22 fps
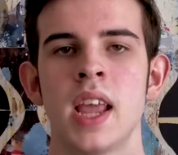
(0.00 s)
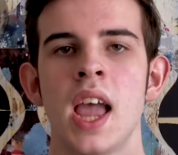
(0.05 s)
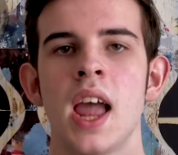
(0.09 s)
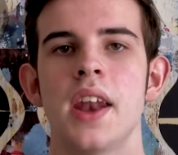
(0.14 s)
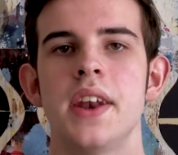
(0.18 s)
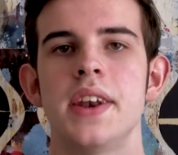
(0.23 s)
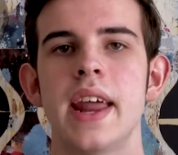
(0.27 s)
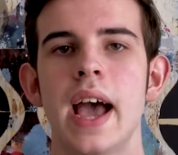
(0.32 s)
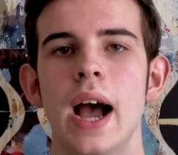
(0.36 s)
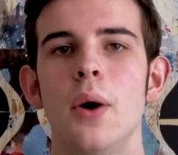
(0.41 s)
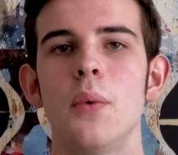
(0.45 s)

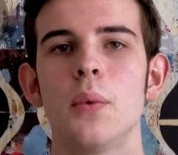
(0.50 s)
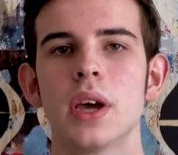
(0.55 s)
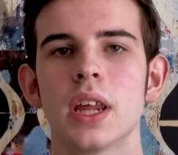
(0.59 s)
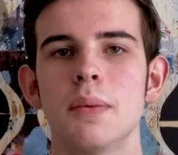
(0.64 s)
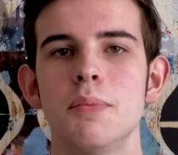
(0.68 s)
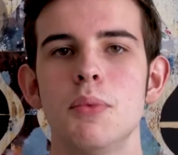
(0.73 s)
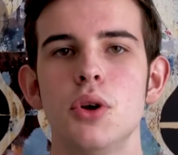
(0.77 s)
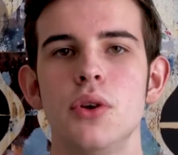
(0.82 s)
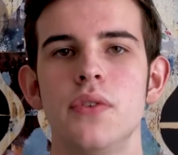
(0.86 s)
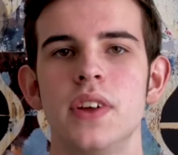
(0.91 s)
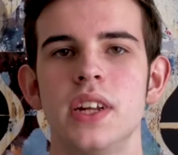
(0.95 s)
Now we're going to
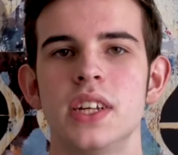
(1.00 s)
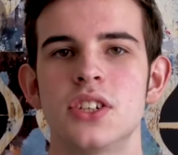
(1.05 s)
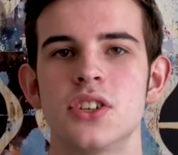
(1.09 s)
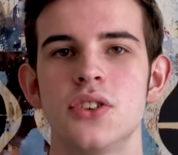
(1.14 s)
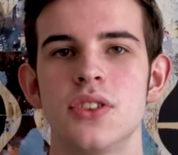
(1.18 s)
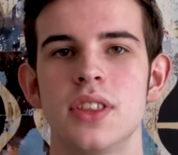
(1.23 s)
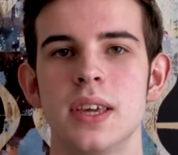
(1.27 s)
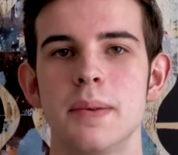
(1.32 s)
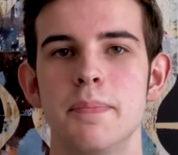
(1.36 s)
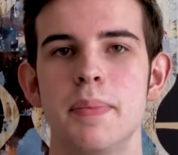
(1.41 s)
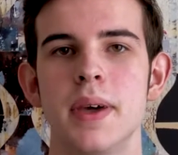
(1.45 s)
move into
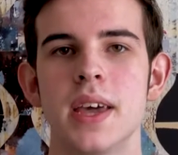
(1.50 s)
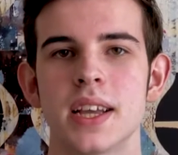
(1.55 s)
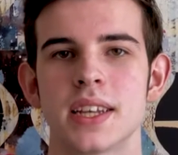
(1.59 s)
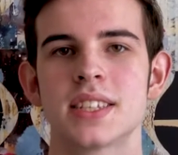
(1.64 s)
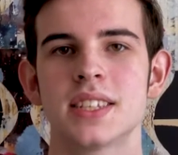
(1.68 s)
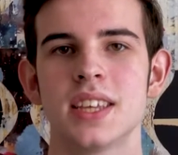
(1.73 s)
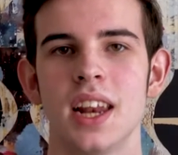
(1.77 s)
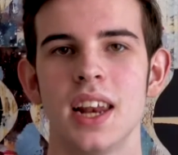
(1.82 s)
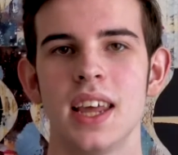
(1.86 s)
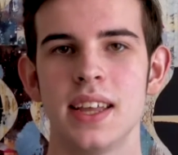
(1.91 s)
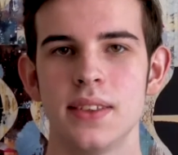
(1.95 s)
the
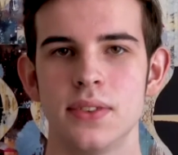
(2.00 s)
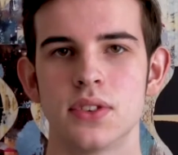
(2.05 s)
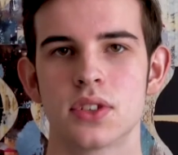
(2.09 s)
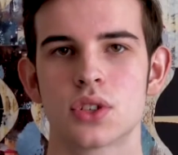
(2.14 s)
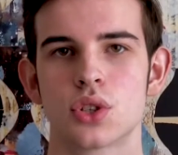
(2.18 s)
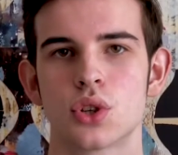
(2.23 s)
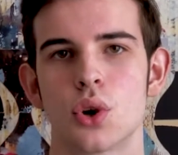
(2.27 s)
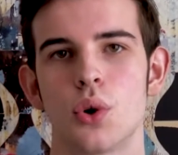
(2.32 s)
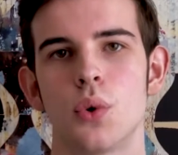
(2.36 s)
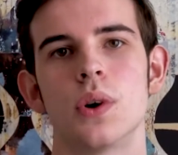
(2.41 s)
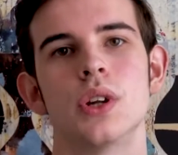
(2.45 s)
pixel
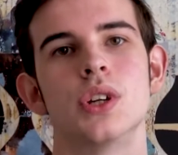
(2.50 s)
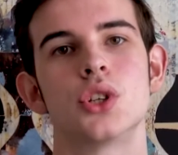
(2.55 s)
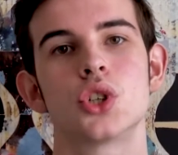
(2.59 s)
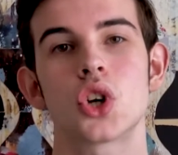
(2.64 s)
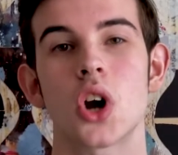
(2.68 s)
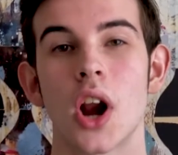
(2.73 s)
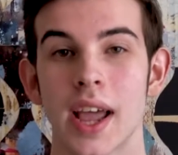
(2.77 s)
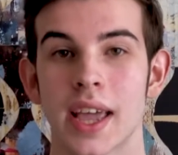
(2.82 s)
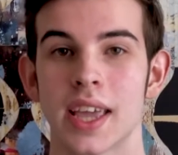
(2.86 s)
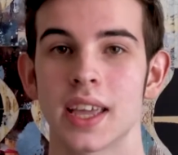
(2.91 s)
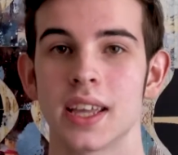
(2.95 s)
install and
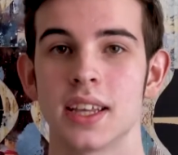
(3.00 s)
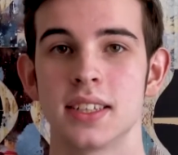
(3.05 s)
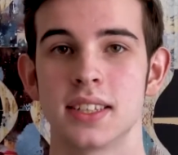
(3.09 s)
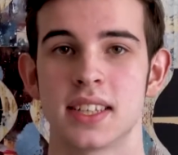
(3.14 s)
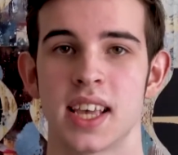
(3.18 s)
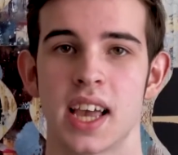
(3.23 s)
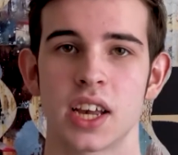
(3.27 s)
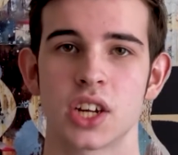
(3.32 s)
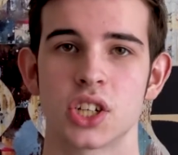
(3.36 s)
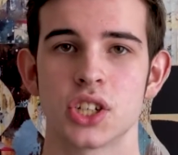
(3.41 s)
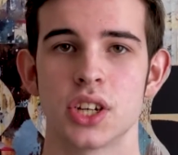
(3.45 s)
tracking
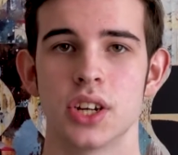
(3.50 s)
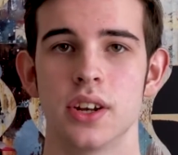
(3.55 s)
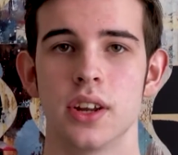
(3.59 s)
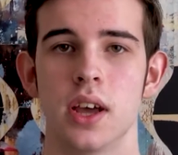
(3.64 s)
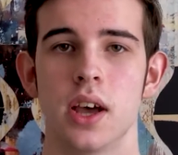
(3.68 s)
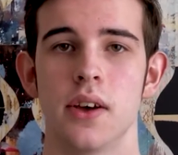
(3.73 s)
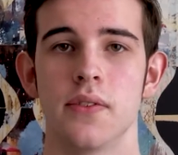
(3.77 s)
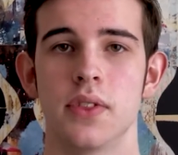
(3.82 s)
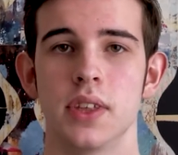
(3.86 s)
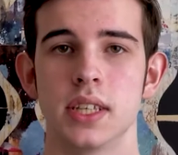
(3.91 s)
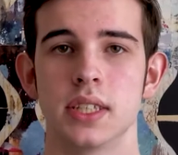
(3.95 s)
section
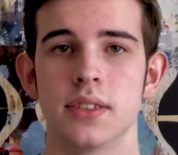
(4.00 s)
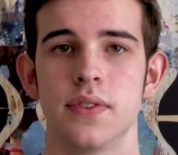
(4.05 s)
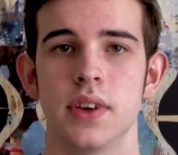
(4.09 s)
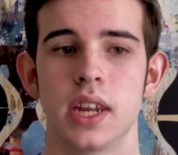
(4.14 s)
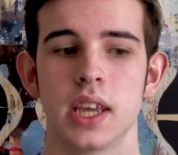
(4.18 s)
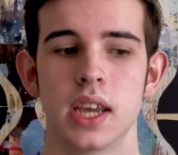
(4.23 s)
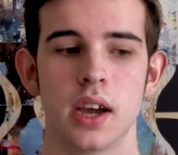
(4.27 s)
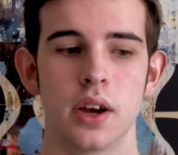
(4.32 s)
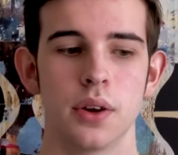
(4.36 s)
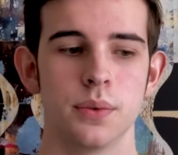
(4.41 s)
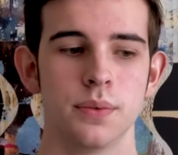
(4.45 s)
of this
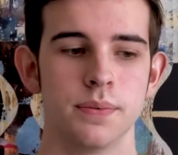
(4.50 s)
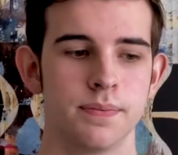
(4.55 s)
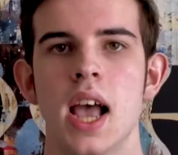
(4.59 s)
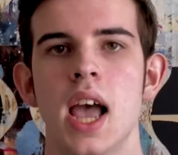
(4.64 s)
video.